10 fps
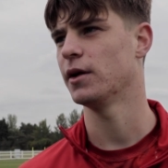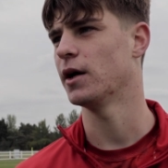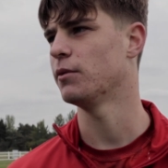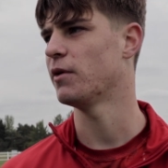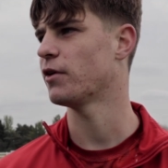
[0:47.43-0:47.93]

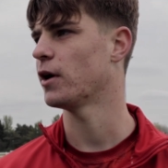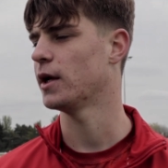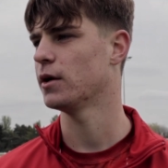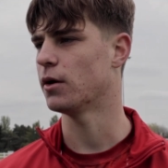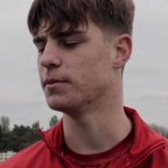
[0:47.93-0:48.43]
Yeah, we're
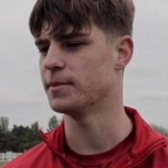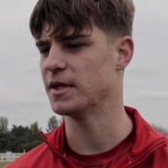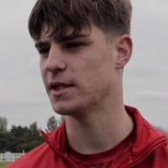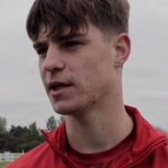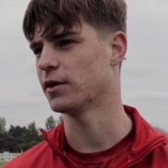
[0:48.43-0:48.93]
very
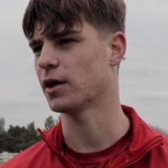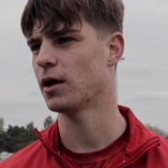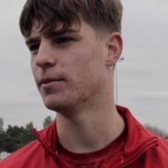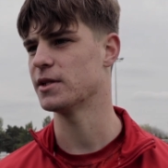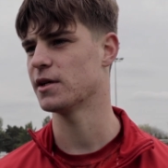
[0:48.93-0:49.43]
optimistic, and the
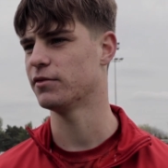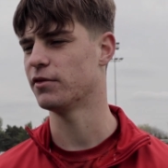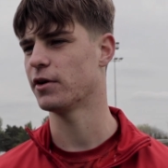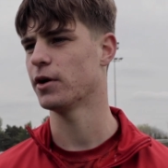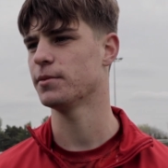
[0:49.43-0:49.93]
club itself are very